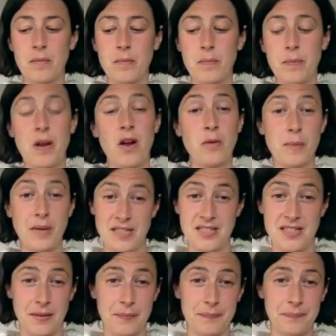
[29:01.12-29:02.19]
plant
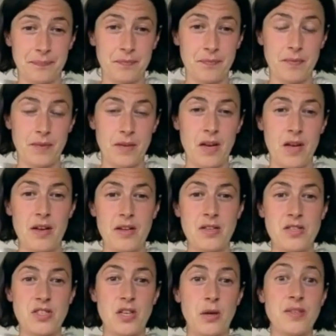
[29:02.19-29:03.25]
medicine.
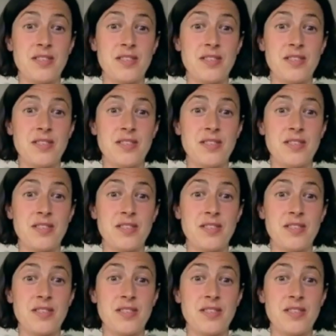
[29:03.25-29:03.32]
So